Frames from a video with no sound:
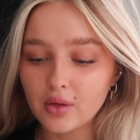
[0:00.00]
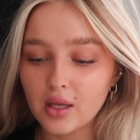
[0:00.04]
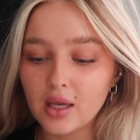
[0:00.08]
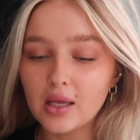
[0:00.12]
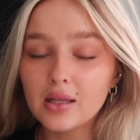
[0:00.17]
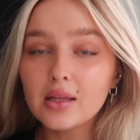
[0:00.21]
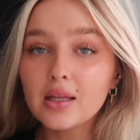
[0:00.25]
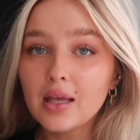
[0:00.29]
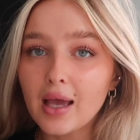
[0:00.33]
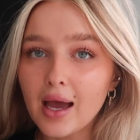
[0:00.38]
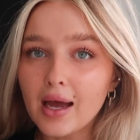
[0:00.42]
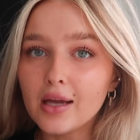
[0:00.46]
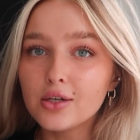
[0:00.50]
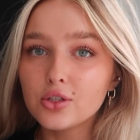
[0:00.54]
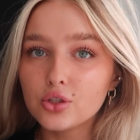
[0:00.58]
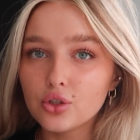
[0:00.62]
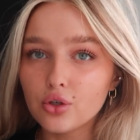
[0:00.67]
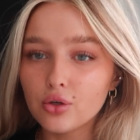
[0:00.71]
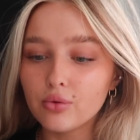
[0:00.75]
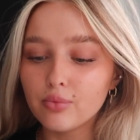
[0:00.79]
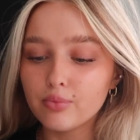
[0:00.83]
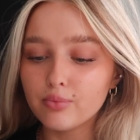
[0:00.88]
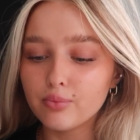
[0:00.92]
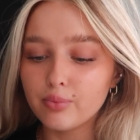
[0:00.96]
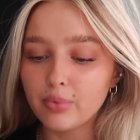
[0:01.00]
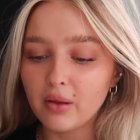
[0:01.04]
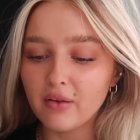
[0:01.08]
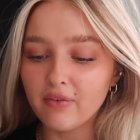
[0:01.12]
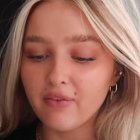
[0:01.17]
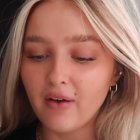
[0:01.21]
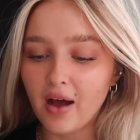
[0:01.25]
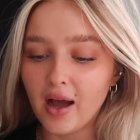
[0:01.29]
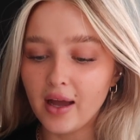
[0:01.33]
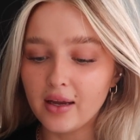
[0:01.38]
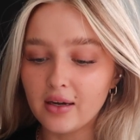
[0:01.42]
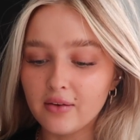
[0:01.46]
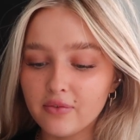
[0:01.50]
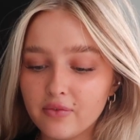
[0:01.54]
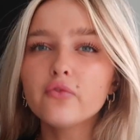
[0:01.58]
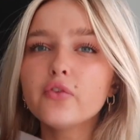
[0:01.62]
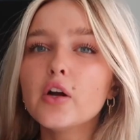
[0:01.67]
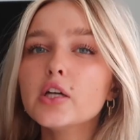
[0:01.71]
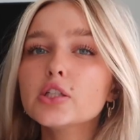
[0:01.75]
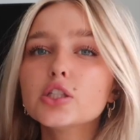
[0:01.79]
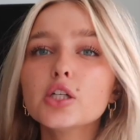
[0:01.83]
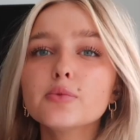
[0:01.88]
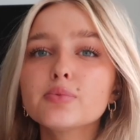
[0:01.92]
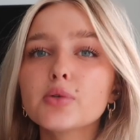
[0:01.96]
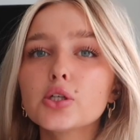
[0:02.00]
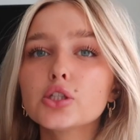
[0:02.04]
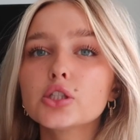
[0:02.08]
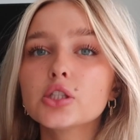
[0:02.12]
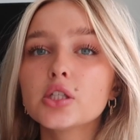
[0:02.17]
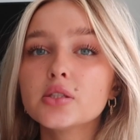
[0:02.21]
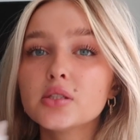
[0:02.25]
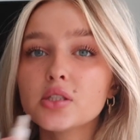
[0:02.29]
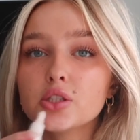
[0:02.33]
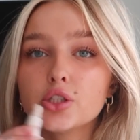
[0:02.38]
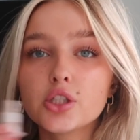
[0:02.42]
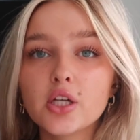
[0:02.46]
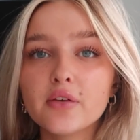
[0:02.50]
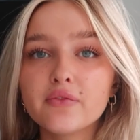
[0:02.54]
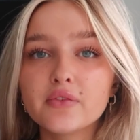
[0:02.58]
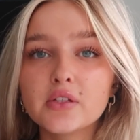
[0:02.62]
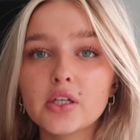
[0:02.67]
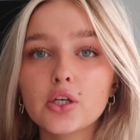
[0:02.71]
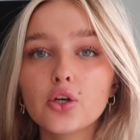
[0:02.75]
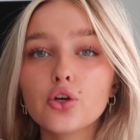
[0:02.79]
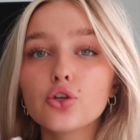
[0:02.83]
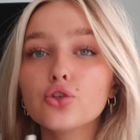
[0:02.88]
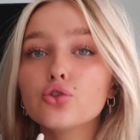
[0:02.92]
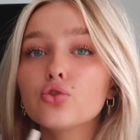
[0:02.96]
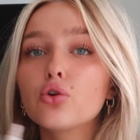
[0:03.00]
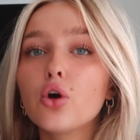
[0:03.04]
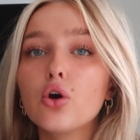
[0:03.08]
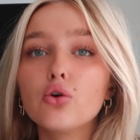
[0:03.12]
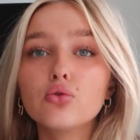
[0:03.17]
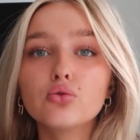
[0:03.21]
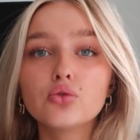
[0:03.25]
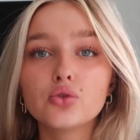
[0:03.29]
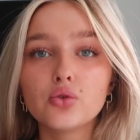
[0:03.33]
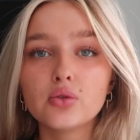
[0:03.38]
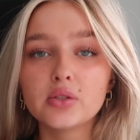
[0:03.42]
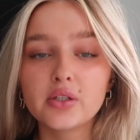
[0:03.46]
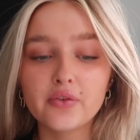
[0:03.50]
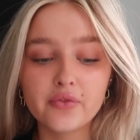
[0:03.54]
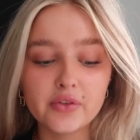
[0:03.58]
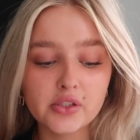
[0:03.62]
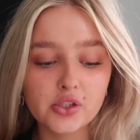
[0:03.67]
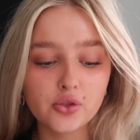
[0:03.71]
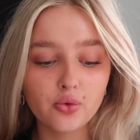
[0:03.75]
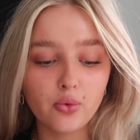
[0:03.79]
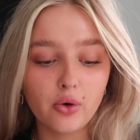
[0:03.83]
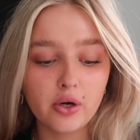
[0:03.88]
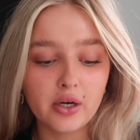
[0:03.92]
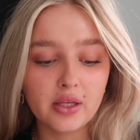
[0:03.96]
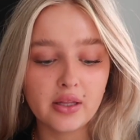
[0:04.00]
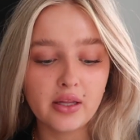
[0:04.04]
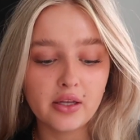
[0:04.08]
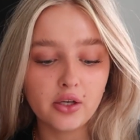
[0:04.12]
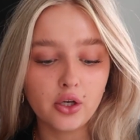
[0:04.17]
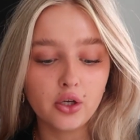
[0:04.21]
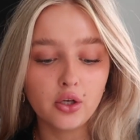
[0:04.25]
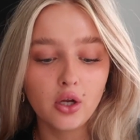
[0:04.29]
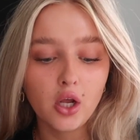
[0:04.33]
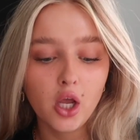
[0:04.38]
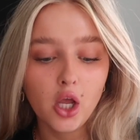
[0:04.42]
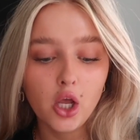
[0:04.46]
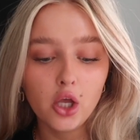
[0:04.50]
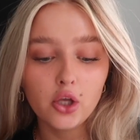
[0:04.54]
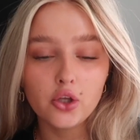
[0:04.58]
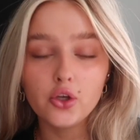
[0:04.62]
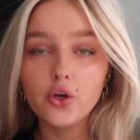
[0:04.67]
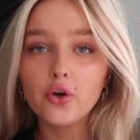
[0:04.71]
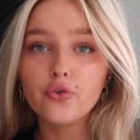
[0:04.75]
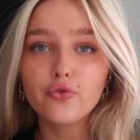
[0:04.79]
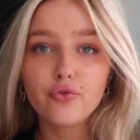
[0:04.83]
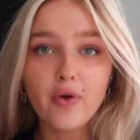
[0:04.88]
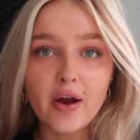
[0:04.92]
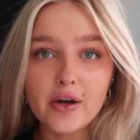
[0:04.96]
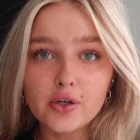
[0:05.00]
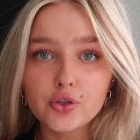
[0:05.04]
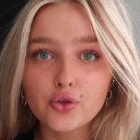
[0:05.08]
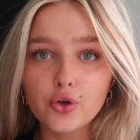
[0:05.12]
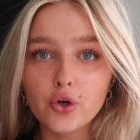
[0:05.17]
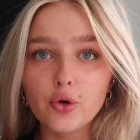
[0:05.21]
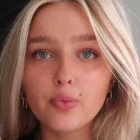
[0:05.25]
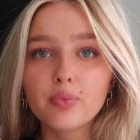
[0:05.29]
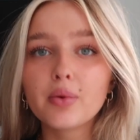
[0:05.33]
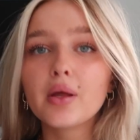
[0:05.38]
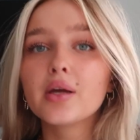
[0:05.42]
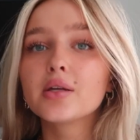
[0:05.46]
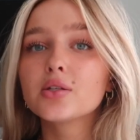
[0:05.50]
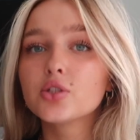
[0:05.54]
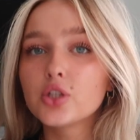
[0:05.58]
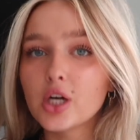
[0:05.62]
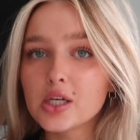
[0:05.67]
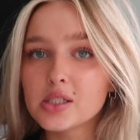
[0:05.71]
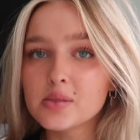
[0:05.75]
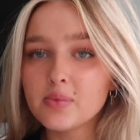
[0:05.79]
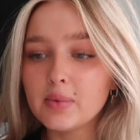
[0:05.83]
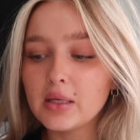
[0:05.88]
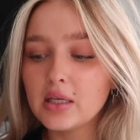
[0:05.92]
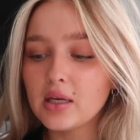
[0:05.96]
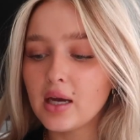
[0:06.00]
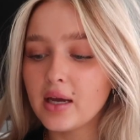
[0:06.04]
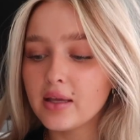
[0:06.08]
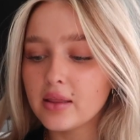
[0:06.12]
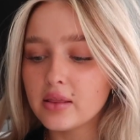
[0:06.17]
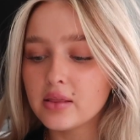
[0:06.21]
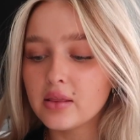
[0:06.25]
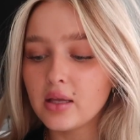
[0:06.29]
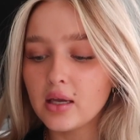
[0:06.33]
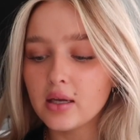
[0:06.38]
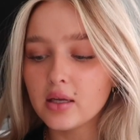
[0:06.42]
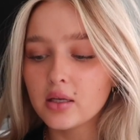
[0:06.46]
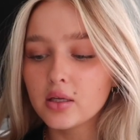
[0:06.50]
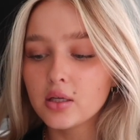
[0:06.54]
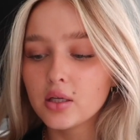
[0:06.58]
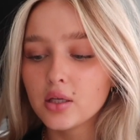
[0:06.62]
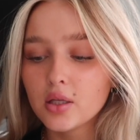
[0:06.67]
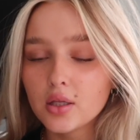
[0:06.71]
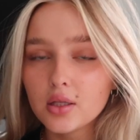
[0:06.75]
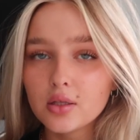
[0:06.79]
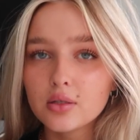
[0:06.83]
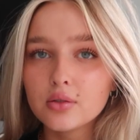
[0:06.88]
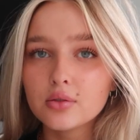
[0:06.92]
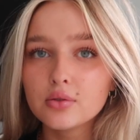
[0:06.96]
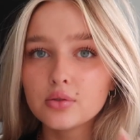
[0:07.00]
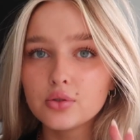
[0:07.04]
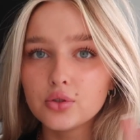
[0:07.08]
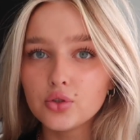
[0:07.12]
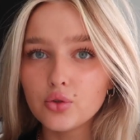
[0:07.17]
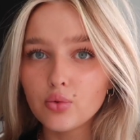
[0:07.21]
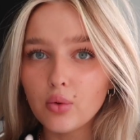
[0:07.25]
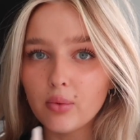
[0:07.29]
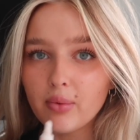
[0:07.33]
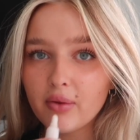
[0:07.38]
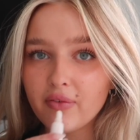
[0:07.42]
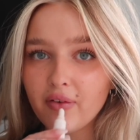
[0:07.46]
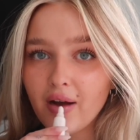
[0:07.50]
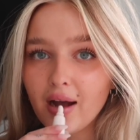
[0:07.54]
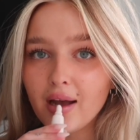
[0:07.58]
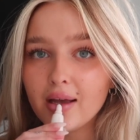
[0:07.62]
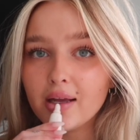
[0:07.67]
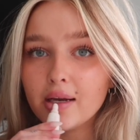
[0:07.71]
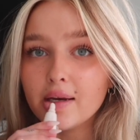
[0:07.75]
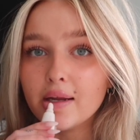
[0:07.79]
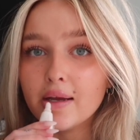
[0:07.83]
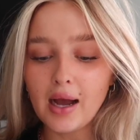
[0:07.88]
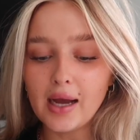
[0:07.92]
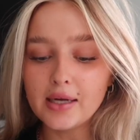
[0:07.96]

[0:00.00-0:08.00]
in the end, you'll be fine. If friendships are shifting or you go to a different sorority than your friend group, like trust me, I think you will be fine.